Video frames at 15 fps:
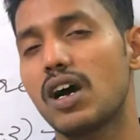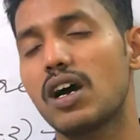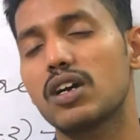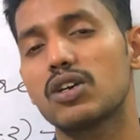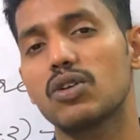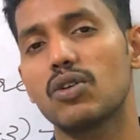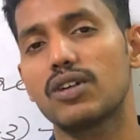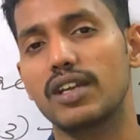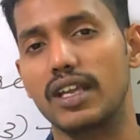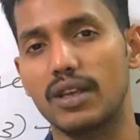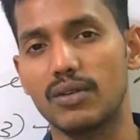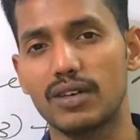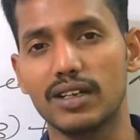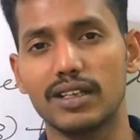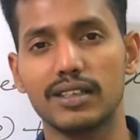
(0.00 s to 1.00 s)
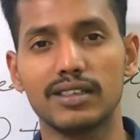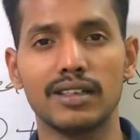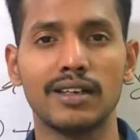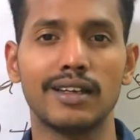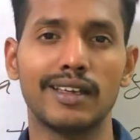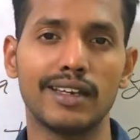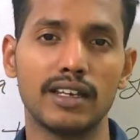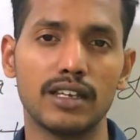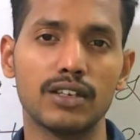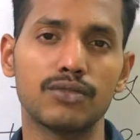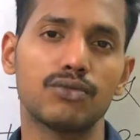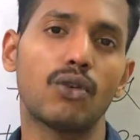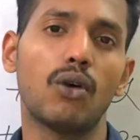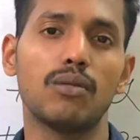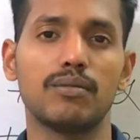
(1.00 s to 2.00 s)
are not given in the linear
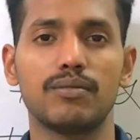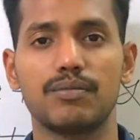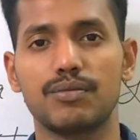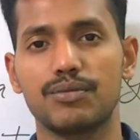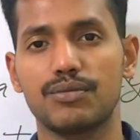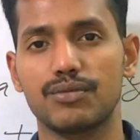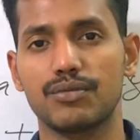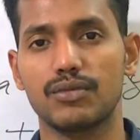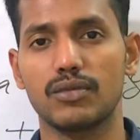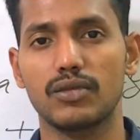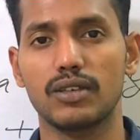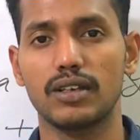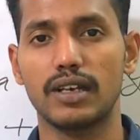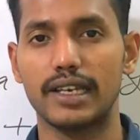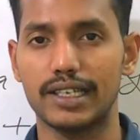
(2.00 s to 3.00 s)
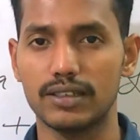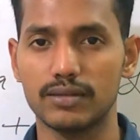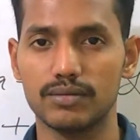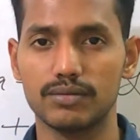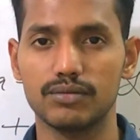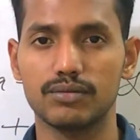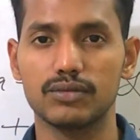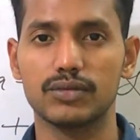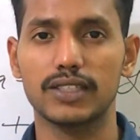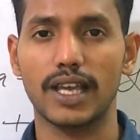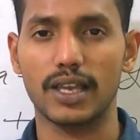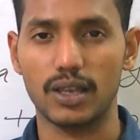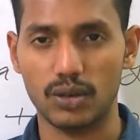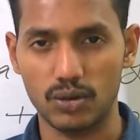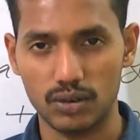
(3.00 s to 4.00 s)
form. Clear?
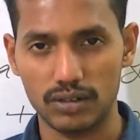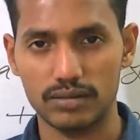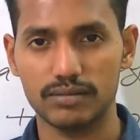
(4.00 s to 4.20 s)
Thank you.